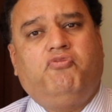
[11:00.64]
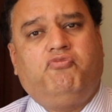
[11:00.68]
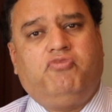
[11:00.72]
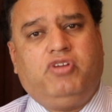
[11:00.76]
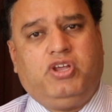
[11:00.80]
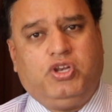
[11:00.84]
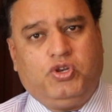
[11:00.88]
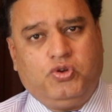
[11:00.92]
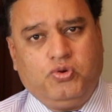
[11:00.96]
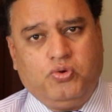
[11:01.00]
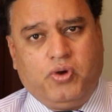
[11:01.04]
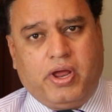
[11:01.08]

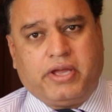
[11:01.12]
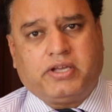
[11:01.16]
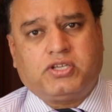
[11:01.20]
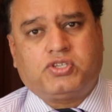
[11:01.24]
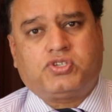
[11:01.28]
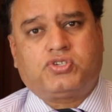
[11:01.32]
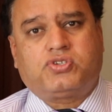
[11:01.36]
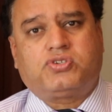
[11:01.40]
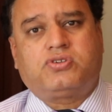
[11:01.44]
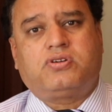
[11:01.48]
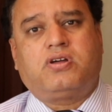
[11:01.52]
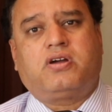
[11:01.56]
we do
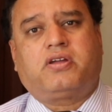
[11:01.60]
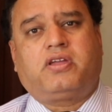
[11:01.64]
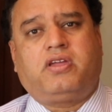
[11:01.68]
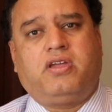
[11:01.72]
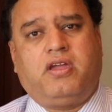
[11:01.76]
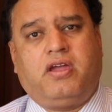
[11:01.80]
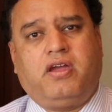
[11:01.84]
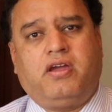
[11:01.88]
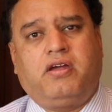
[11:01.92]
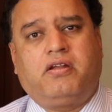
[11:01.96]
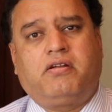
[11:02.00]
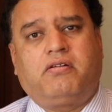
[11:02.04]
extra
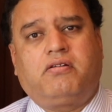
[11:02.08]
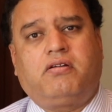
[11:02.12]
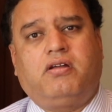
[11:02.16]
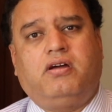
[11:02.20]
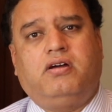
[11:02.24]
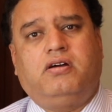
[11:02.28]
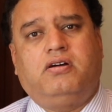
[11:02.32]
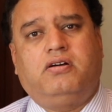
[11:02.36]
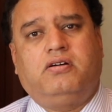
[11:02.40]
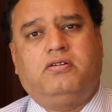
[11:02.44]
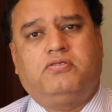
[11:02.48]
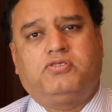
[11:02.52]

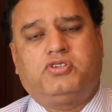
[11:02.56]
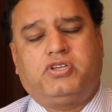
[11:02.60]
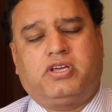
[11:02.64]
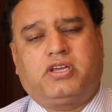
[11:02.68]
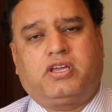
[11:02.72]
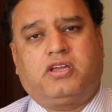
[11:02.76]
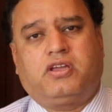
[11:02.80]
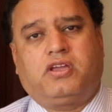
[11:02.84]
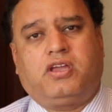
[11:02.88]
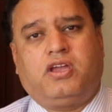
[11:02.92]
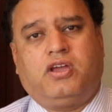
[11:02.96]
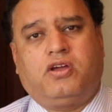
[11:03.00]
care,
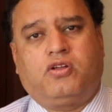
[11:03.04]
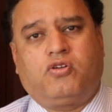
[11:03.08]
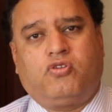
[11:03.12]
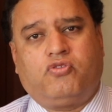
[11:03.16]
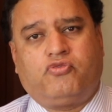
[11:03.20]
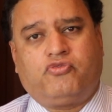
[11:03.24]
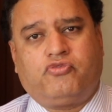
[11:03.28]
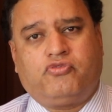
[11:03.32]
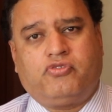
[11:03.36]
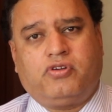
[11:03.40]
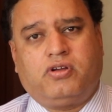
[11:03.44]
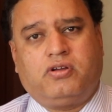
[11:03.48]
taking care
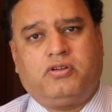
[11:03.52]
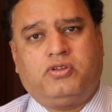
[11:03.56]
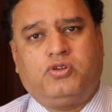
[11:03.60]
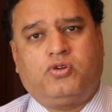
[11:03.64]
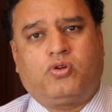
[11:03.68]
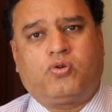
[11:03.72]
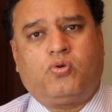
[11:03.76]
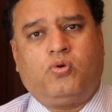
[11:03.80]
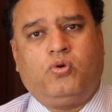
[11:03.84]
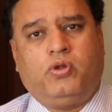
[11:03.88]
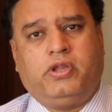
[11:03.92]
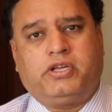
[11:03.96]
of
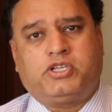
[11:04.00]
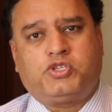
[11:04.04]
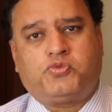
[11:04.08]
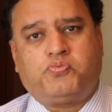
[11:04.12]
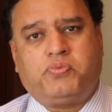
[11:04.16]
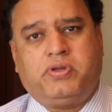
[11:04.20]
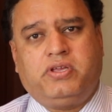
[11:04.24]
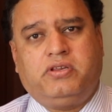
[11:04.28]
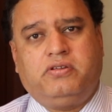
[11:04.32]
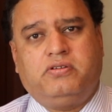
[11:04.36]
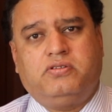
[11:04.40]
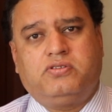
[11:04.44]
your whole
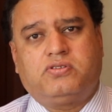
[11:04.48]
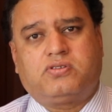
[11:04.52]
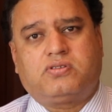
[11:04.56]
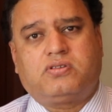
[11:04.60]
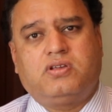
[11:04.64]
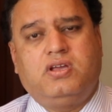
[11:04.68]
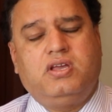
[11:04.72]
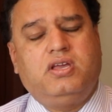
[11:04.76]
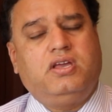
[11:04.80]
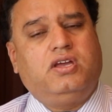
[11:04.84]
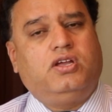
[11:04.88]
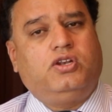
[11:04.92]

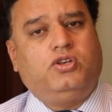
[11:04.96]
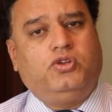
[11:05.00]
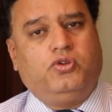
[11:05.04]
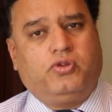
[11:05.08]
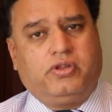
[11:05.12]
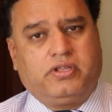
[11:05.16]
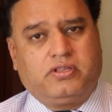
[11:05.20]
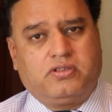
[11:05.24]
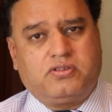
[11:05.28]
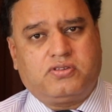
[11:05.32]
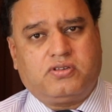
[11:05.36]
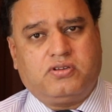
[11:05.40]
experience
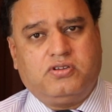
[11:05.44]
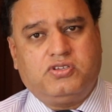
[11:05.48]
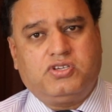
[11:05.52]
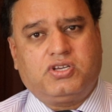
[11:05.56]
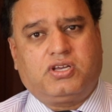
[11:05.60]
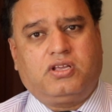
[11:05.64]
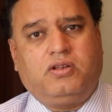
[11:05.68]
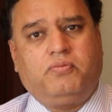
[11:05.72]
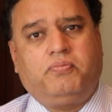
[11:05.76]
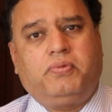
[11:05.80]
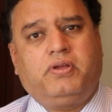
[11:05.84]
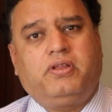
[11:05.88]
during the
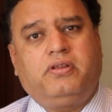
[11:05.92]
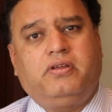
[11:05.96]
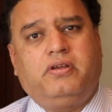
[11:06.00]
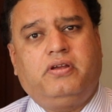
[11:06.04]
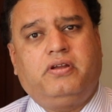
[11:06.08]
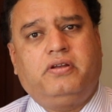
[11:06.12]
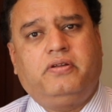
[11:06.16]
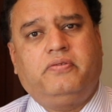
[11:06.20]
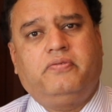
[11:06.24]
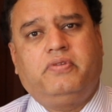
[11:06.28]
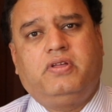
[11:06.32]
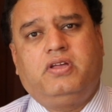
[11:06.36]
surgical
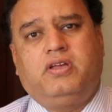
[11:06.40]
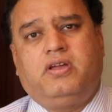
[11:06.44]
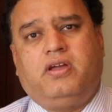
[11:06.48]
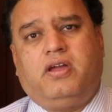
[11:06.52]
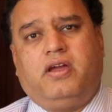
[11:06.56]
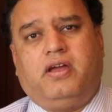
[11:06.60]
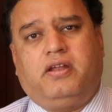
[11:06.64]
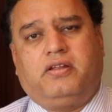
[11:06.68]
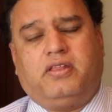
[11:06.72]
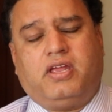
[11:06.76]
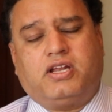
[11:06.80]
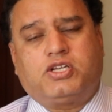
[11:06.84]
period,
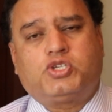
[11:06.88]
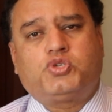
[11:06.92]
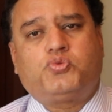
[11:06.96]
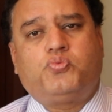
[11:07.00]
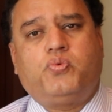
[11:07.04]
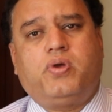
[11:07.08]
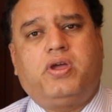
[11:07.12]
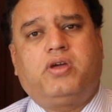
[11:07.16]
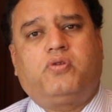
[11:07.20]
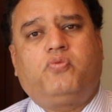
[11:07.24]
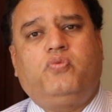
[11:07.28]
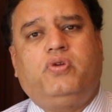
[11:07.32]
and that's
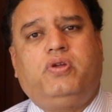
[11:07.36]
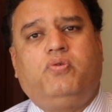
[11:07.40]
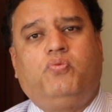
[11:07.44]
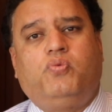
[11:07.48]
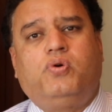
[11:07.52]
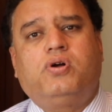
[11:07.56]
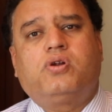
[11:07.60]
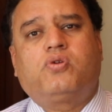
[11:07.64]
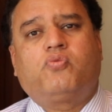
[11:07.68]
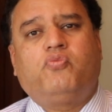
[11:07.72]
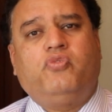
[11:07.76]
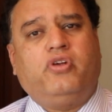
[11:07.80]
where we
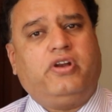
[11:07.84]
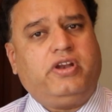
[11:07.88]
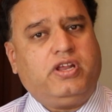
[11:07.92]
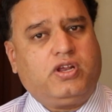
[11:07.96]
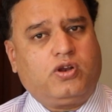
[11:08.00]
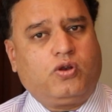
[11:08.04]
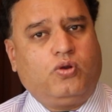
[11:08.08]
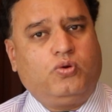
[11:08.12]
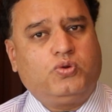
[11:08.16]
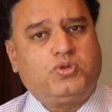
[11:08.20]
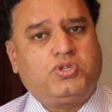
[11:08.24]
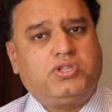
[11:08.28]
work very
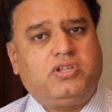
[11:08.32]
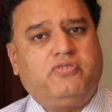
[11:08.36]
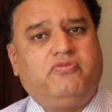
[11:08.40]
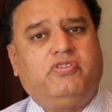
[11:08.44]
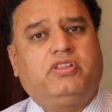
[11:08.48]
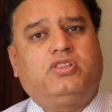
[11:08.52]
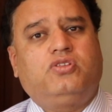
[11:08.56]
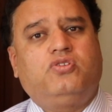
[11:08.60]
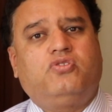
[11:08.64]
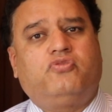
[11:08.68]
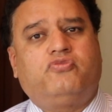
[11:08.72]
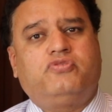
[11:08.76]
closely
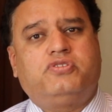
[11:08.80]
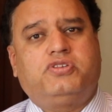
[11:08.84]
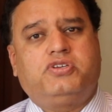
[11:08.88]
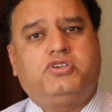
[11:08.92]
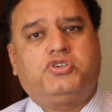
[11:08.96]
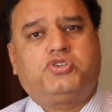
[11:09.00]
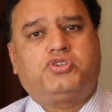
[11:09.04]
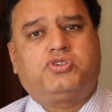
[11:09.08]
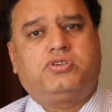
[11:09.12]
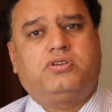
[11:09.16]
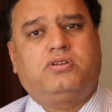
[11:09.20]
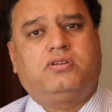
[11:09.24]
with your
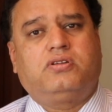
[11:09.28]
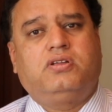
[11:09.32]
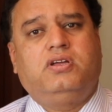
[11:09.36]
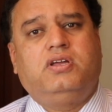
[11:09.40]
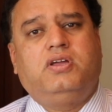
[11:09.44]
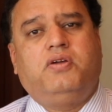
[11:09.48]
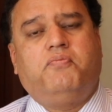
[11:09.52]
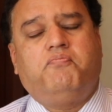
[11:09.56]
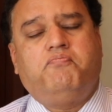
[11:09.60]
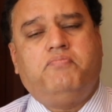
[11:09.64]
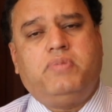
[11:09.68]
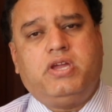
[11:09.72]
physician,
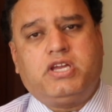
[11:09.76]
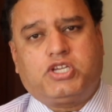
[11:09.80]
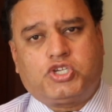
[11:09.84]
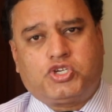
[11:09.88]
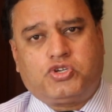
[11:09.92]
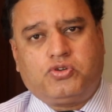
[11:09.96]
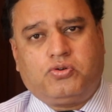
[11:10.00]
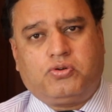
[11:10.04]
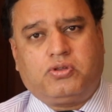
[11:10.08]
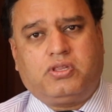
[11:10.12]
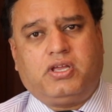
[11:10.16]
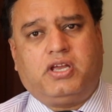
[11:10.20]
make
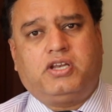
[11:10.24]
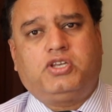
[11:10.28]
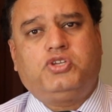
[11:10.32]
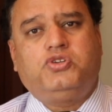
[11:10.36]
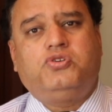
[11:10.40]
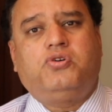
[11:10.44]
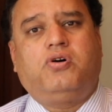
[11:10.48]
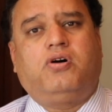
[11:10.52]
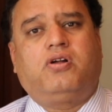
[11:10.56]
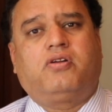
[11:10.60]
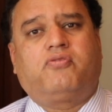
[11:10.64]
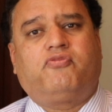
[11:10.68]
sure that
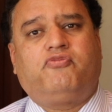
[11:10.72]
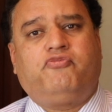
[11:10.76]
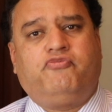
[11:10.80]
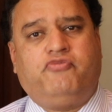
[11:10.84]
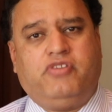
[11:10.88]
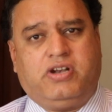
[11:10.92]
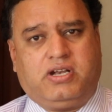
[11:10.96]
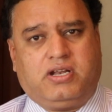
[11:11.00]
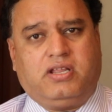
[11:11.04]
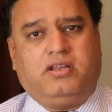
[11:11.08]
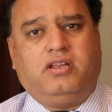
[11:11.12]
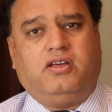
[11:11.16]
you are
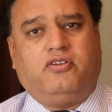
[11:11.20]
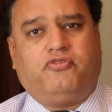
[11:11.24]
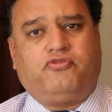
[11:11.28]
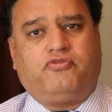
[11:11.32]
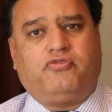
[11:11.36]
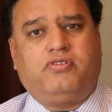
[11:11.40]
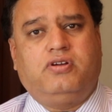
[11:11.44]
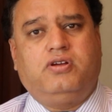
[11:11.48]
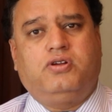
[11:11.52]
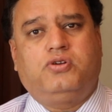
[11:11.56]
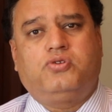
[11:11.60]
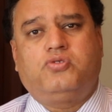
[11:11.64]
fit
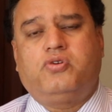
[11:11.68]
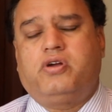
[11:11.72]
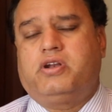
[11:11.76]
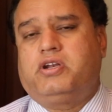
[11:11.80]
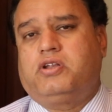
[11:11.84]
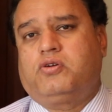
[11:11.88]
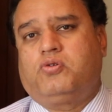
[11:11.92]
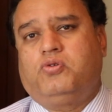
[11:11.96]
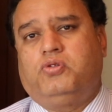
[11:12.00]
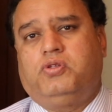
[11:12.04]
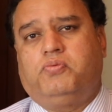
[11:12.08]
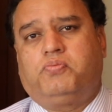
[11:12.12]
enough to
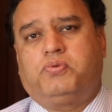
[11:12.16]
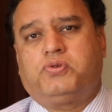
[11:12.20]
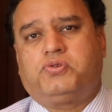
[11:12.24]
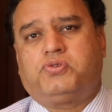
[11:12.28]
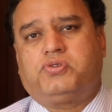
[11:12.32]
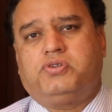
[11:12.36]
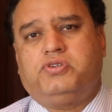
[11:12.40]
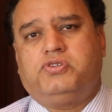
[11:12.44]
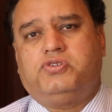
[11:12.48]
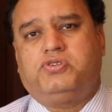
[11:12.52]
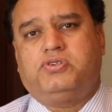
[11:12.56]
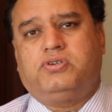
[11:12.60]
undergo the
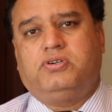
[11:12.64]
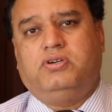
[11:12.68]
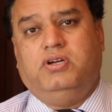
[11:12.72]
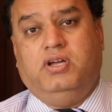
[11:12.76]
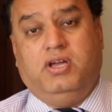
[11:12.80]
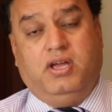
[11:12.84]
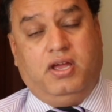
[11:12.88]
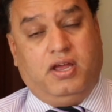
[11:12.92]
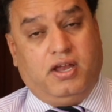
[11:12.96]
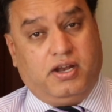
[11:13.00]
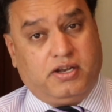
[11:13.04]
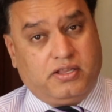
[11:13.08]
procedure,
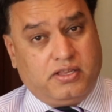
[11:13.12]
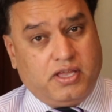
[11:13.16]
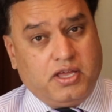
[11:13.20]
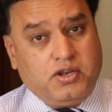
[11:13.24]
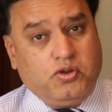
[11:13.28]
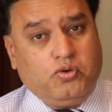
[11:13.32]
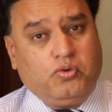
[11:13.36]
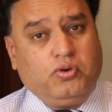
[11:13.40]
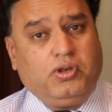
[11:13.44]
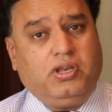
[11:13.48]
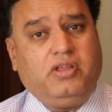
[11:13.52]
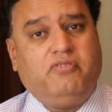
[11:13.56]
and then
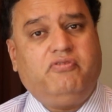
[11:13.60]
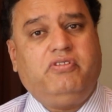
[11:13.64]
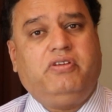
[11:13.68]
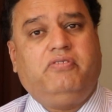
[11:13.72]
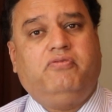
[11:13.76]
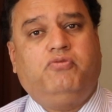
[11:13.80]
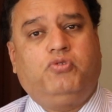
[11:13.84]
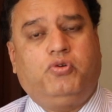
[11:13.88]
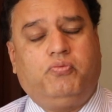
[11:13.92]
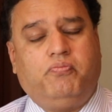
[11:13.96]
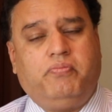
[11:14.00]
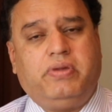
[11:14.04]
only we
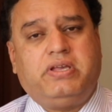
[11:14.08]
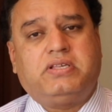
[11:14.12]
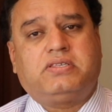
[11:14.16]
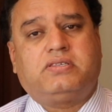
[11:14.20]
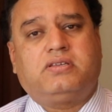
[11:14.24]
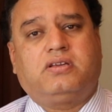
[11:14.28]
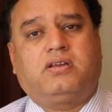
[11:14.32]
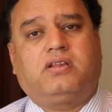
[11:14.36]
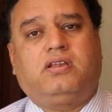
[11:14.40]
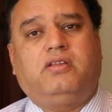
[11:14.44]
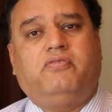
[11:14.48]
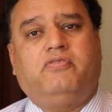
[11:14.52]
would
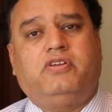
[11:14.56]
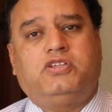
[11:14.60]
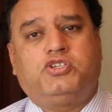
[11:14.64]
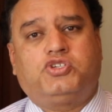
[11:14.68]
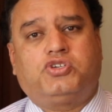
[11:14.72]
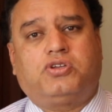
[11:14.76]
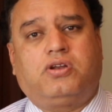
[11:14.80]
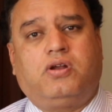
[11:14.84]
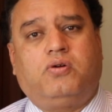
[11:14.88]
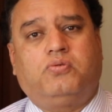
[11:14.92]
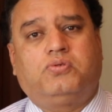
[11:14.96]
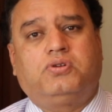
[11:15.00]
basically
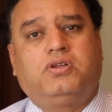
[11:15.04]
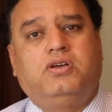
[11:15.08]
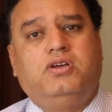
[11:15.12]
venture out